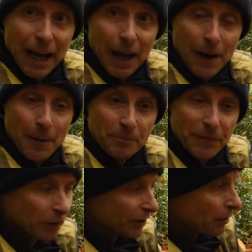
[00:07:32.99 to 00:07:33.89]

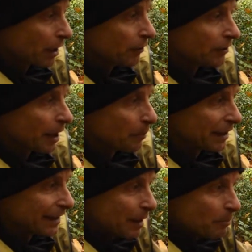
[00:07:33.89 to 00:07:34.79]
not so close up,
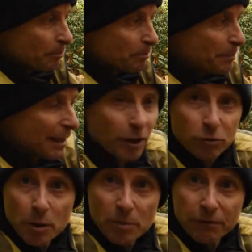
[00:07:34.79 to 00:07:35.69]
and get a bigger
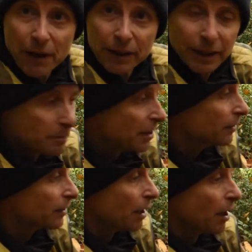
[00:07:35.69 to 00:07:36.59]
group of fungi,
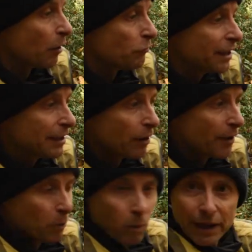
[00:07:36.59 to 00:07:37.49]
because I really
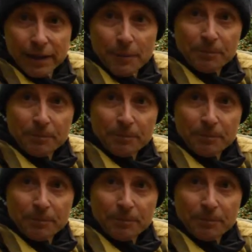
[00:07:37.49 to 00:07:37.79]
like the way